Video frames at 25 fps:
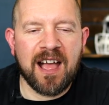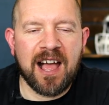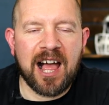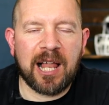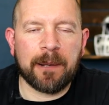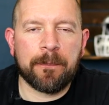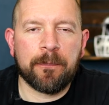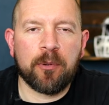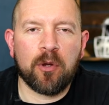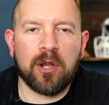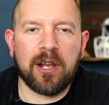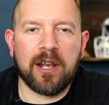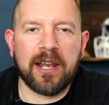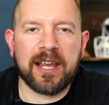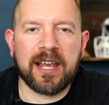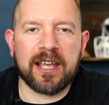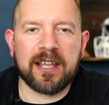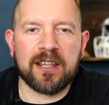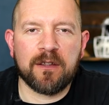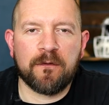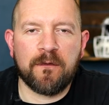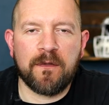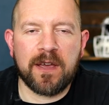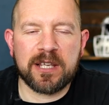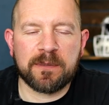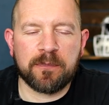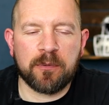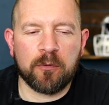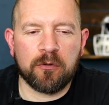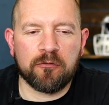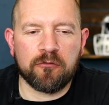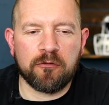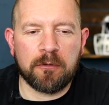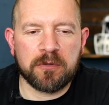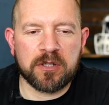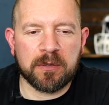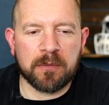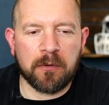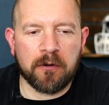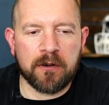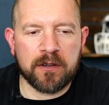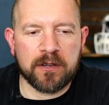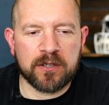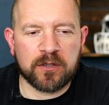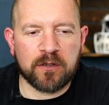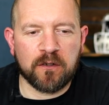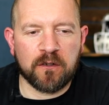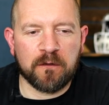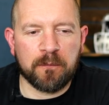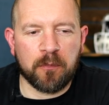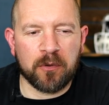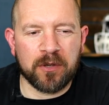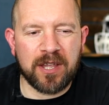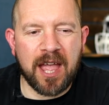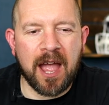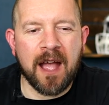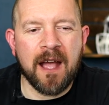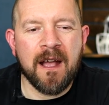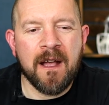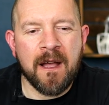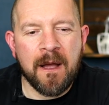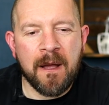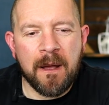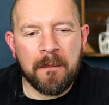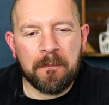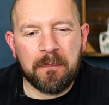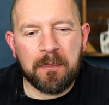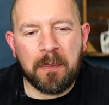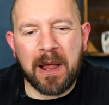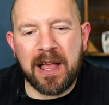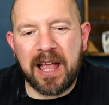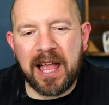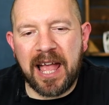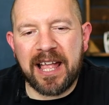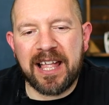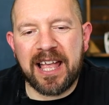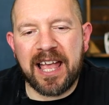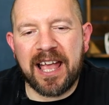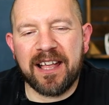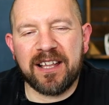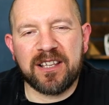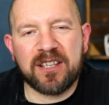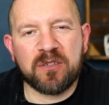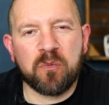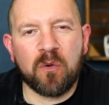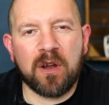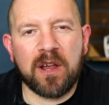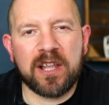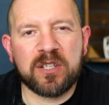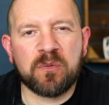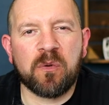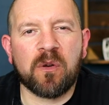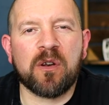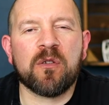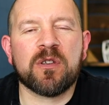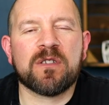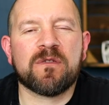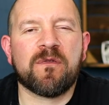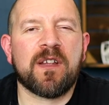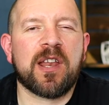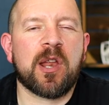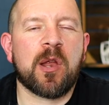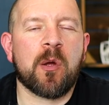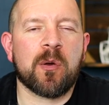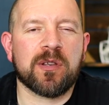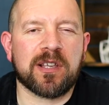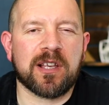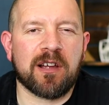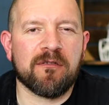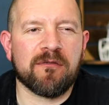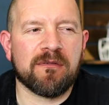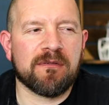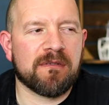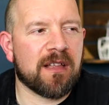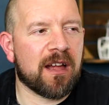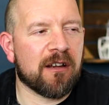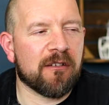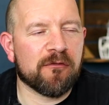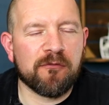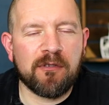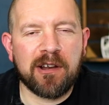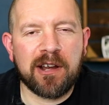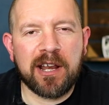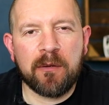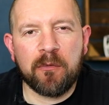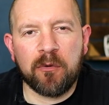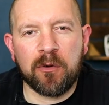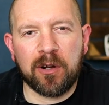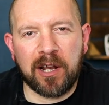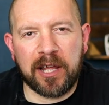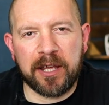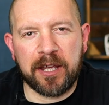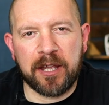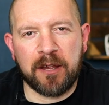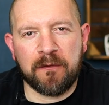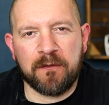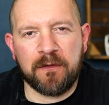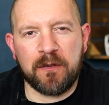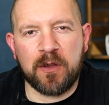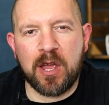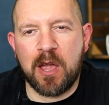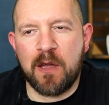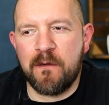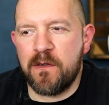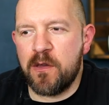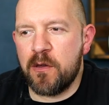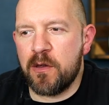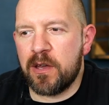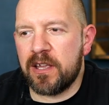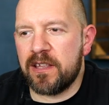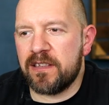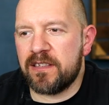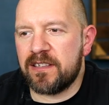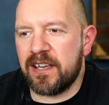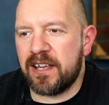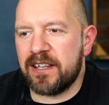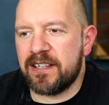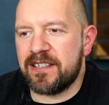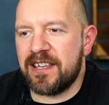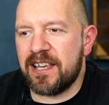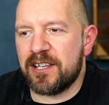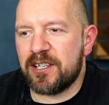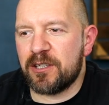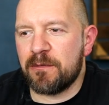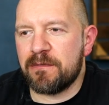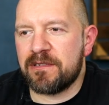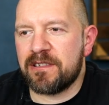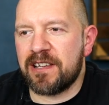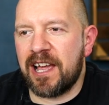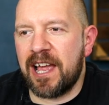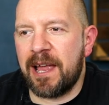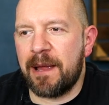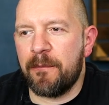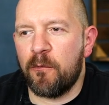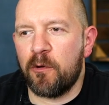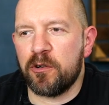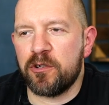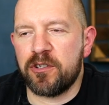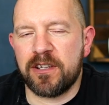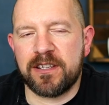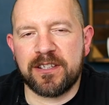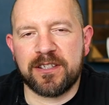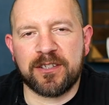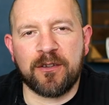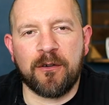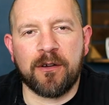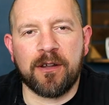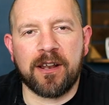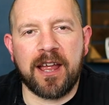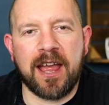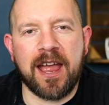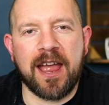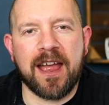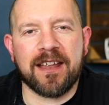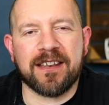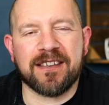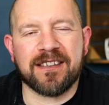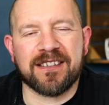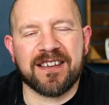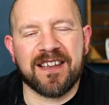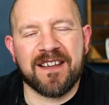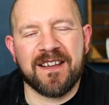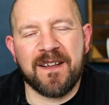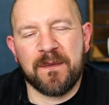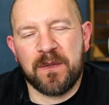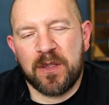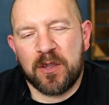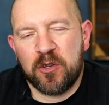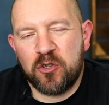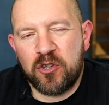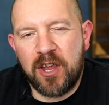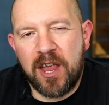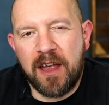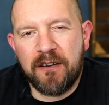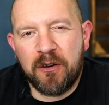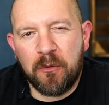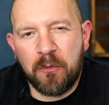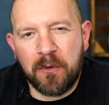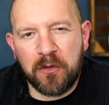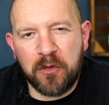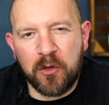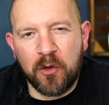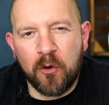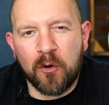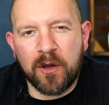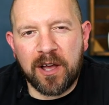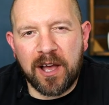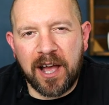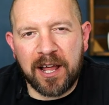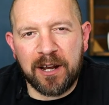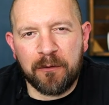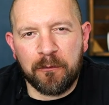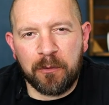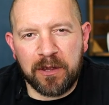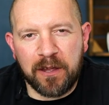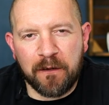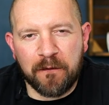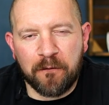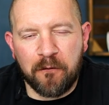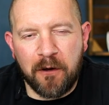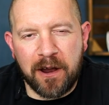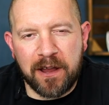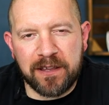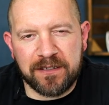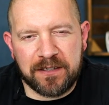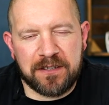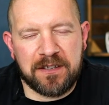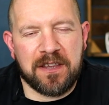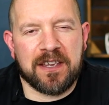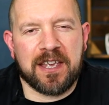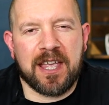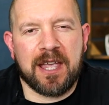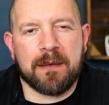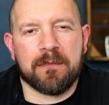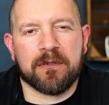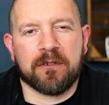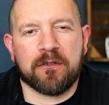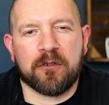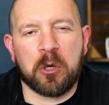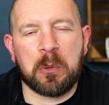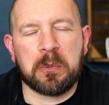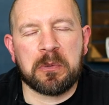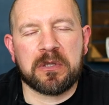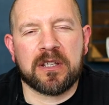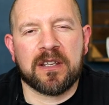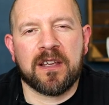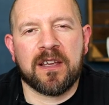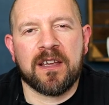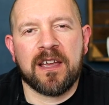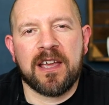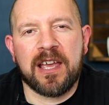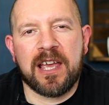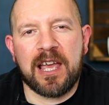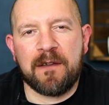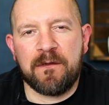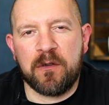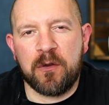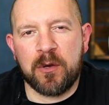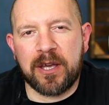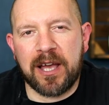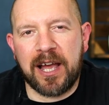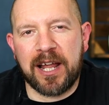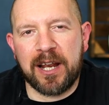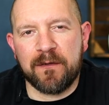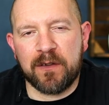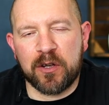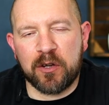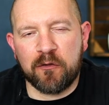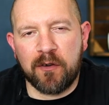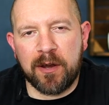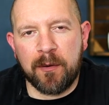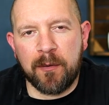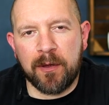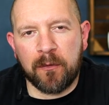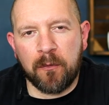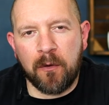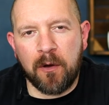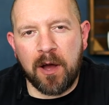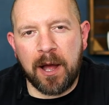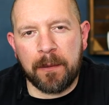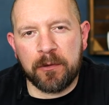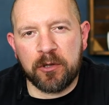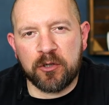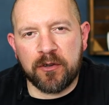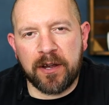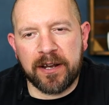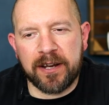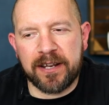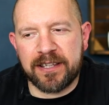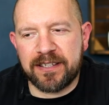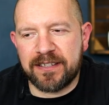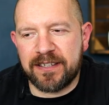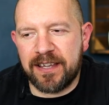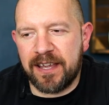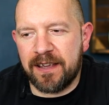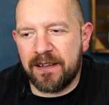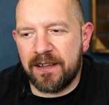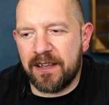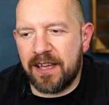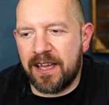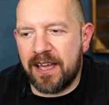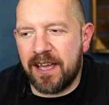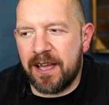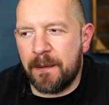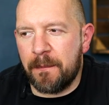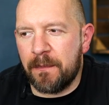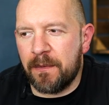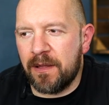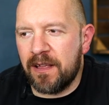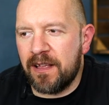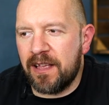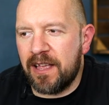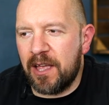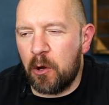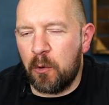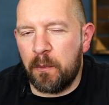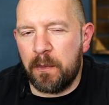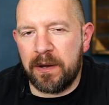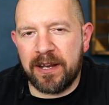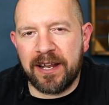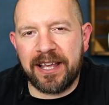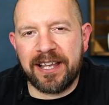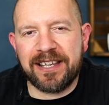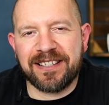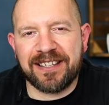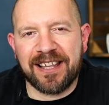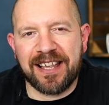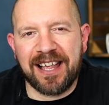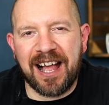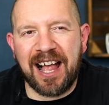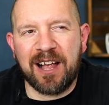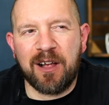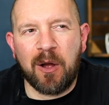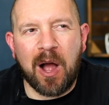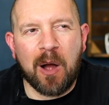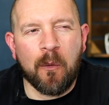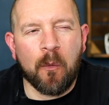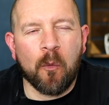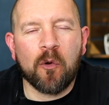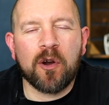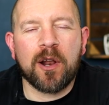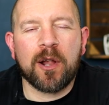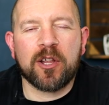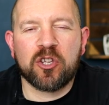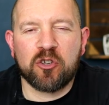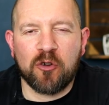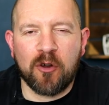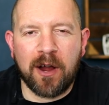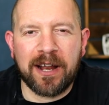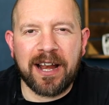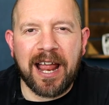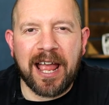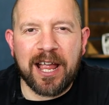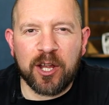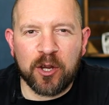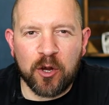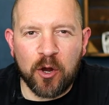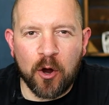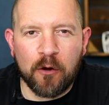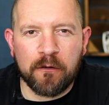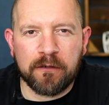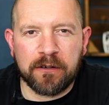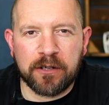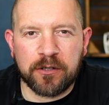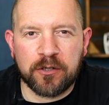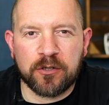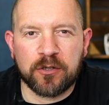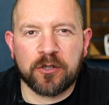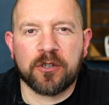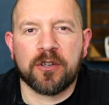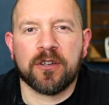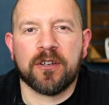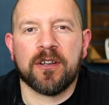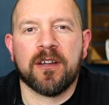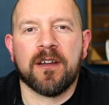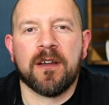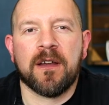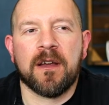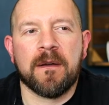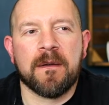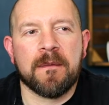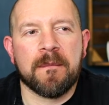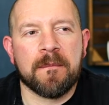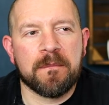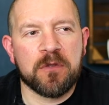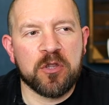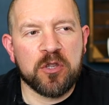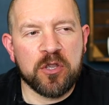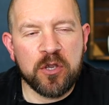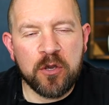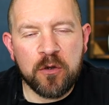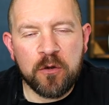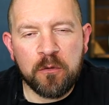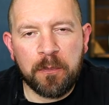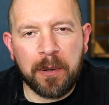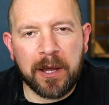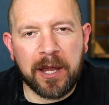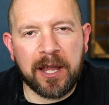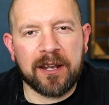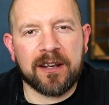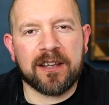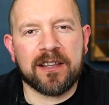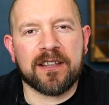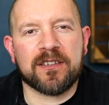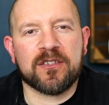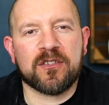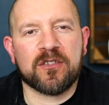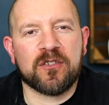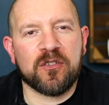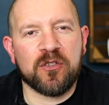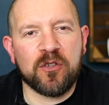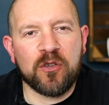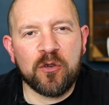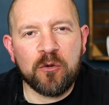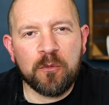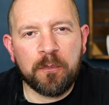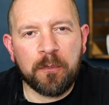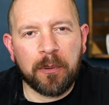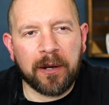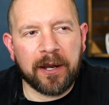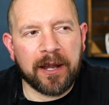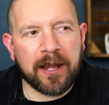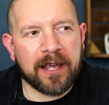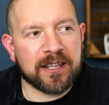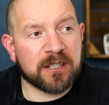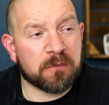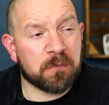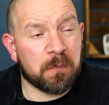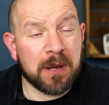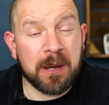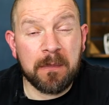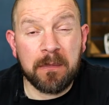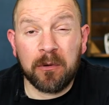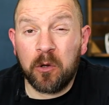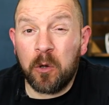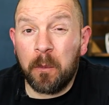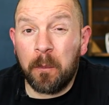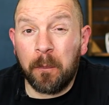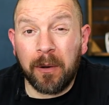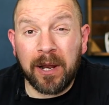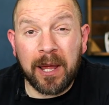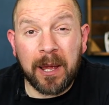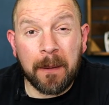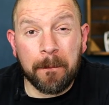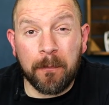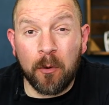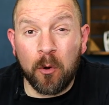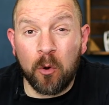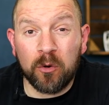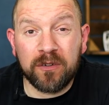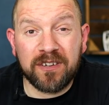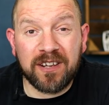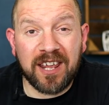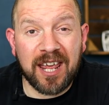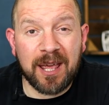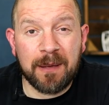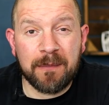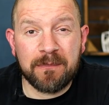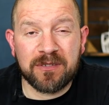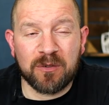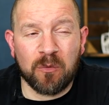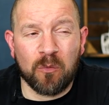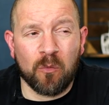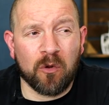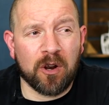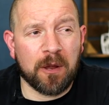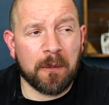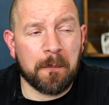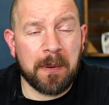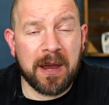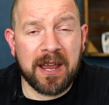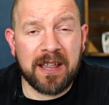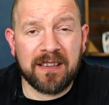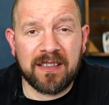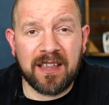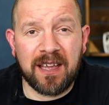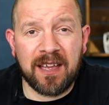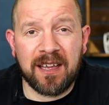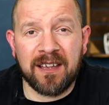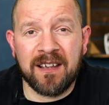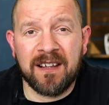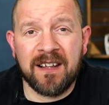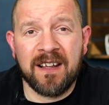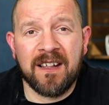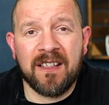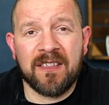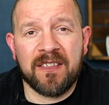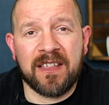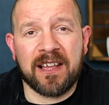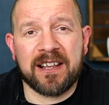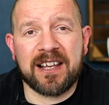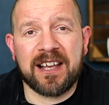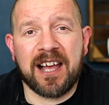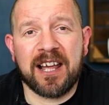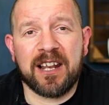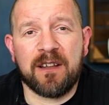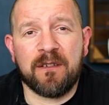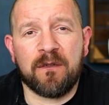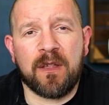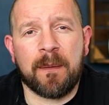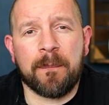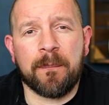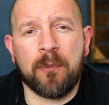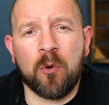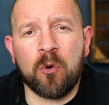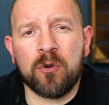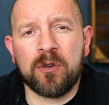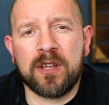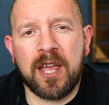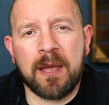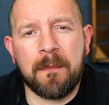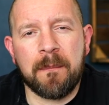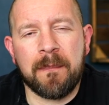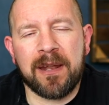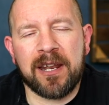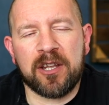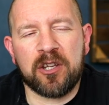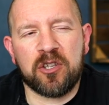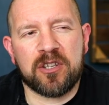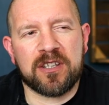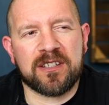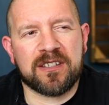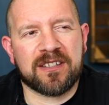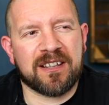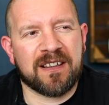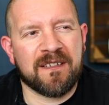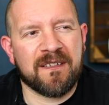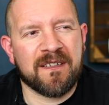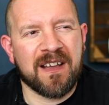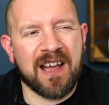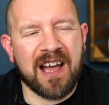I'll put a link in the Facebook group tomorrow and stuff, but yeah, it, it's, it's one of those videos I, I really would like if you, if you can take some time, watch it start to end. Share it with your kind of with your friends and your gaming groups if you kind of agree with what I'm trying to say. Um, it would be nice that I, I want to try and encourage new painters, new players, people who play board games and want to paint their their kind of their board game miniatures.